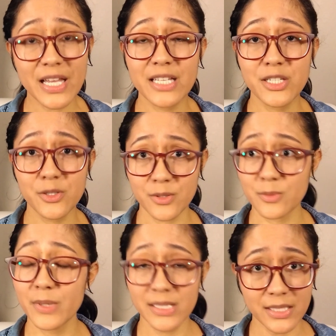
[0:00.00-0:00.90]
that
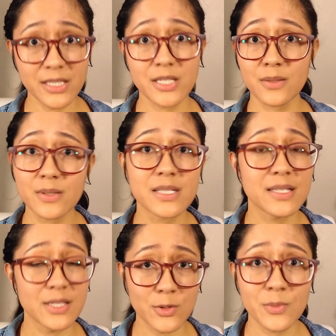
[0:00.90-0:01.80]
you're willing to
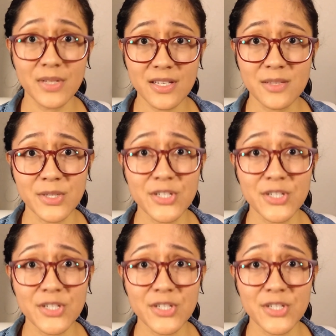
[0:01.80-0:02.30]
consume this